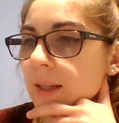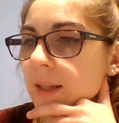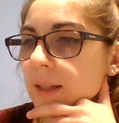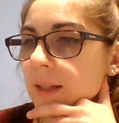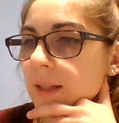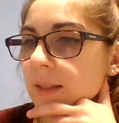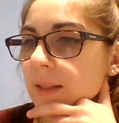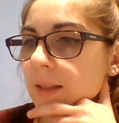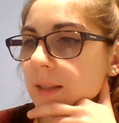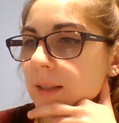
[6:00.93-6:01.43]

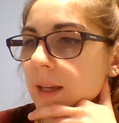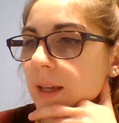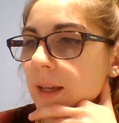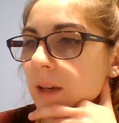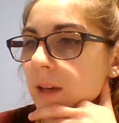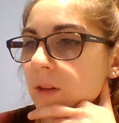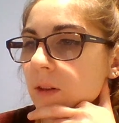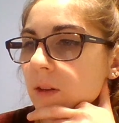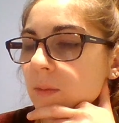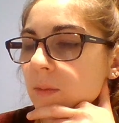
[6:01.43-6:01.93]
is like
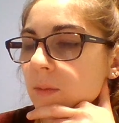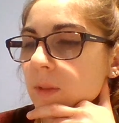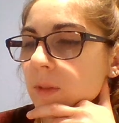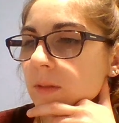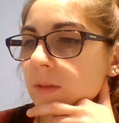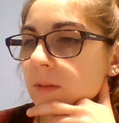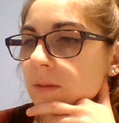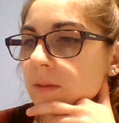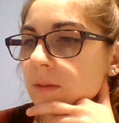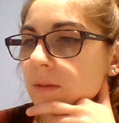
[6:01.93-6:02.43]

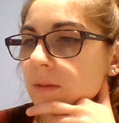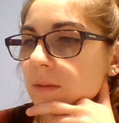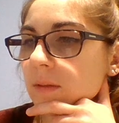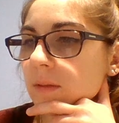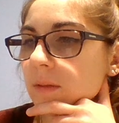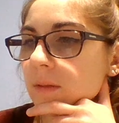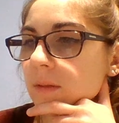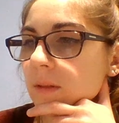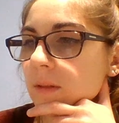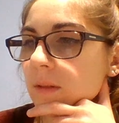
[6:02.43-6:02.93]
almost
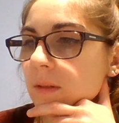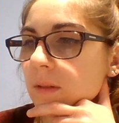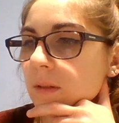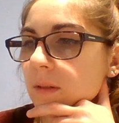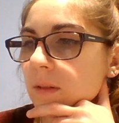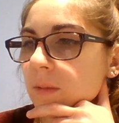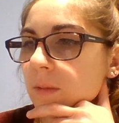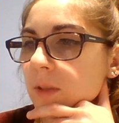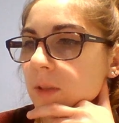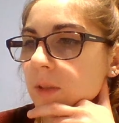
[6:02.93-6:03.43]

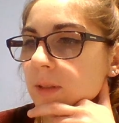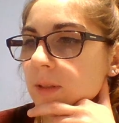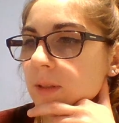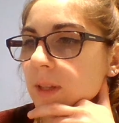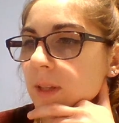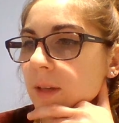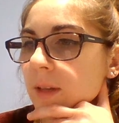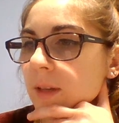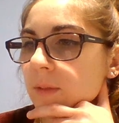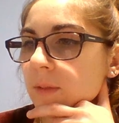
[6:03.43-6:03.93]

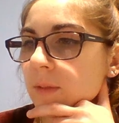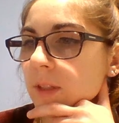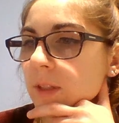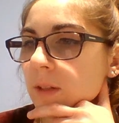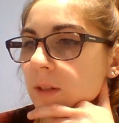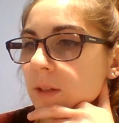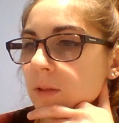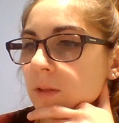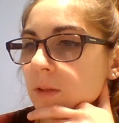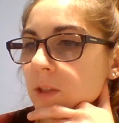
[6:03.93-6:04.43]
gives you